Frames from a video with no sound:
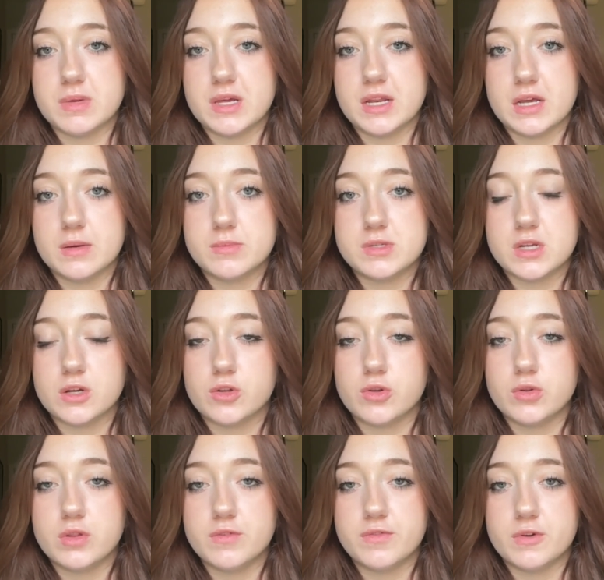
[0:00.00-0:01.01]
mediums
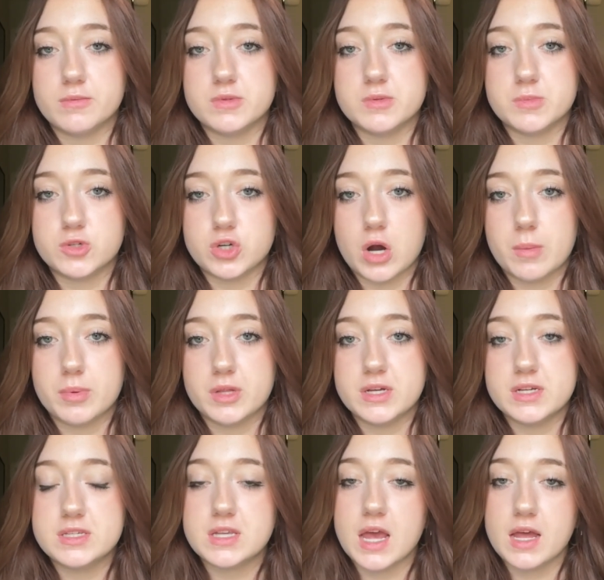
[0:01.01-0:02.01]
include the films Metropolis